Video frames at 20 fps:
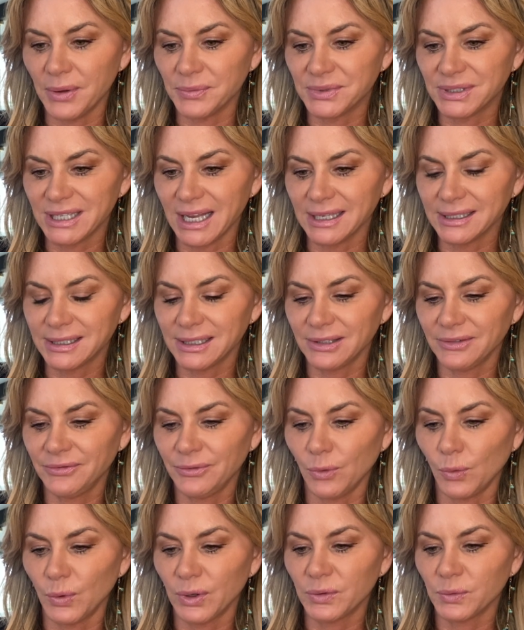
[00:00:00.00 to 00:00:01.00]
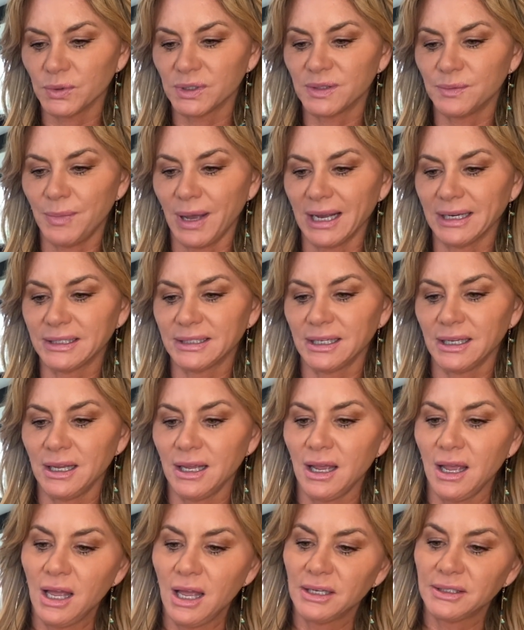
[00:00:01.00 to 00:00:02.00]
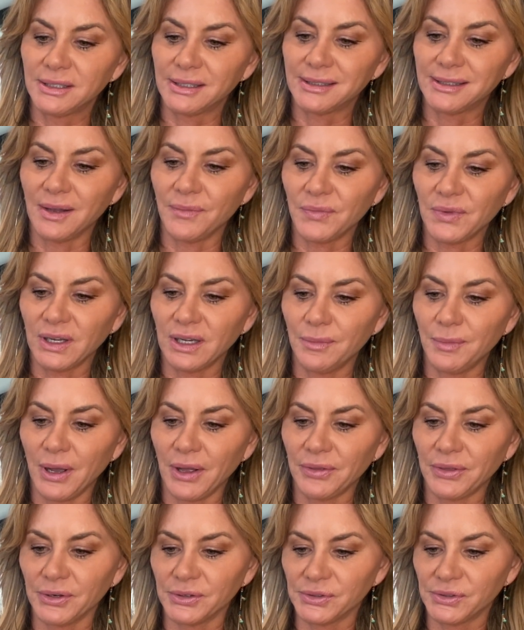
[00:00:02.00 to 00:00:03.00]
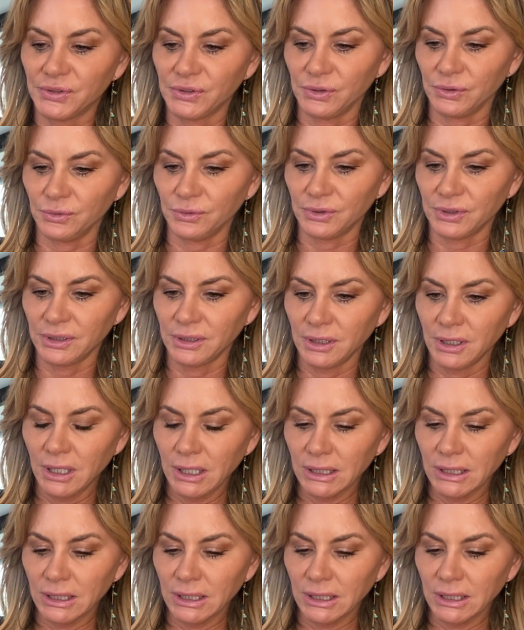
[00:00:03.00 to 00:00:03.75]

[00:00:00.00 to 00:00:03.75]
obsessive with respect to something about their suit.